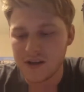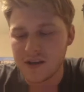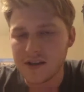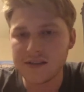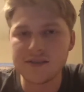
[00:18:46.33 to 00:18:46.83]

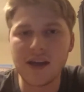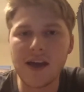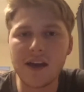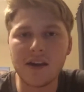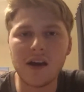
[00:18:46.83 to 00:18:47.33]
is
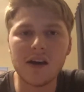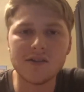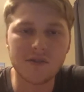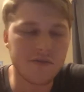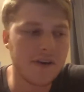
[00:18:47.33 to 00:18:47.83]
that
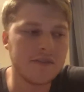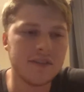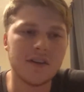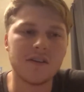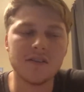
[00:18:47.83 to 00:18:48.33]
so for
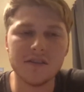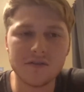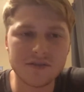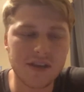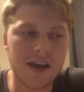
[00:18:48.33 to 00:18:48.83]
everything on our
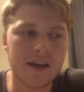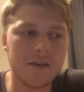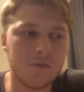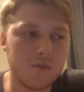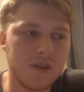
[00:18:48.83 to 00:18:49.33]
legal
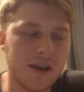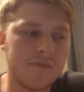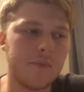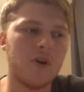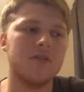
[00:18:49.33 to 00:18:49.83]
side, we
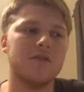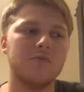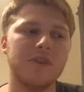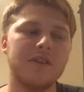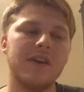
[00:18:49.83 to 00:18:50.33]
have partnered
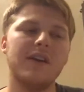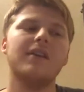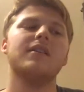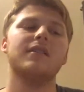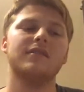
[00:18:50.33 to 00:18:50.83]
with
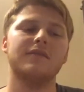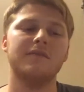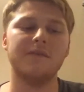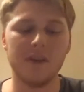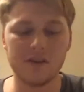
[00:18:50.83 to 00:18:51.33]
a
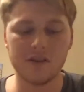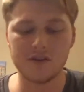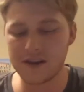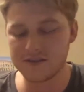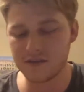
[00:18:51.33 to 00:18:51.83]
very good
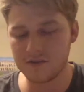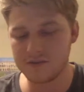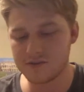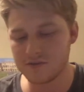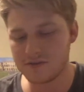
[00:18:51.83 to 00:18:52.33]
ICO
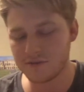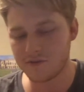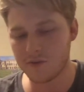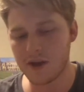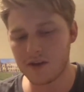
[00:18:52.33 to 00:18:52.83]
consulting
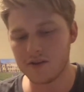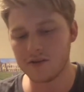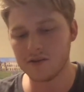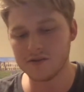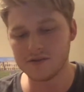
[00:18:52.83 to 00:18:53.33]
firm out here
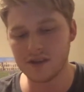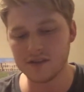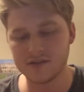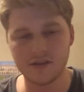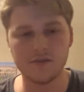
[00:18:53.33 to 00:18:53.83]
called
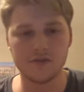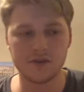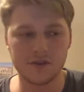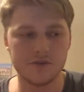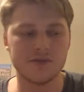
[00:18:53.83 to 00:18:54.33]
Sutton Stone. They're
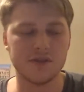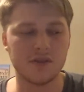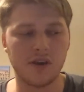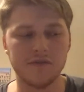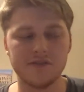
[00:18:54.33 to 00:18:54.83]
in Houston.
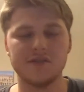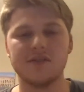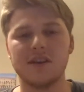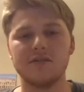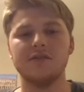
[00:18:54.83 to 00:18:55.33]
Their office
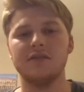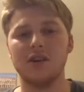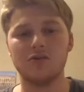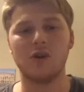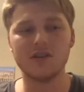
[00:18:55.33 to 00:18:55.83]
is actually
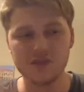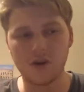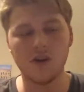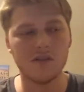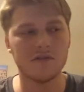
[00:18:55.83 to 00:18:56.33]
across the
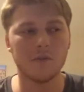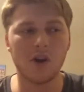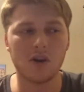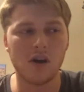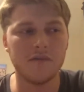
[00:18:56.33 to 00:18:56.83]
hall from
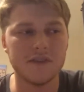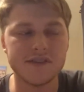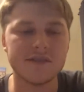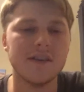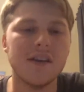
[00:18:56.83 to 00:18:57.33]
our
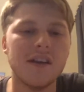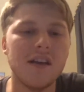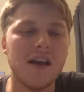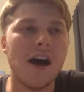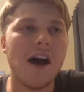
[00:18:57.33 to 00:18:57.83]
office.
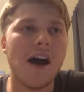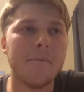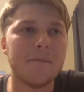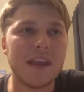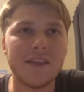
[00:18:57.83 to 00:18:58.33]

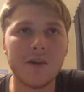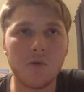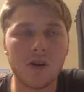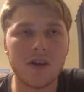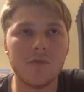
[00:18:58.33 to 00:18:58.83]
And they're
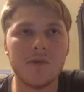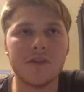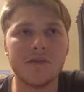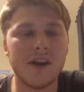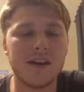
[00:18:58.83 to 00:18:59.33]
working with
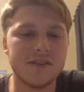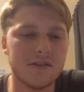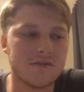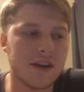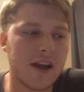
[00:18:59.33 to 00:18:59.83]
3
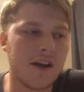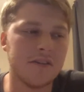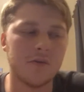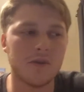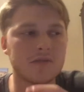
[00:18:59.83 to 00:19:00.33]
ICOs right now,
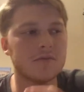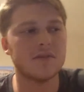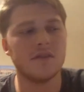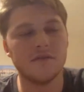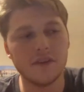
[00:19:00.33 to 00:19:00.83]
and they worked with
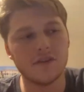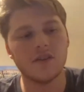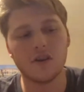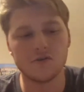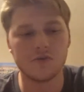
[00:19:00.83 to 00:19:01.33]
a very
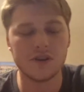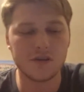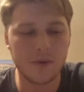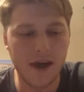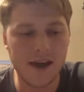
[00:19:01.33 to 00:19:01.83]
large one in
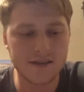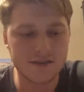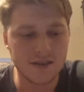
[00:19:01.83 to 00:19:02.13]
the past.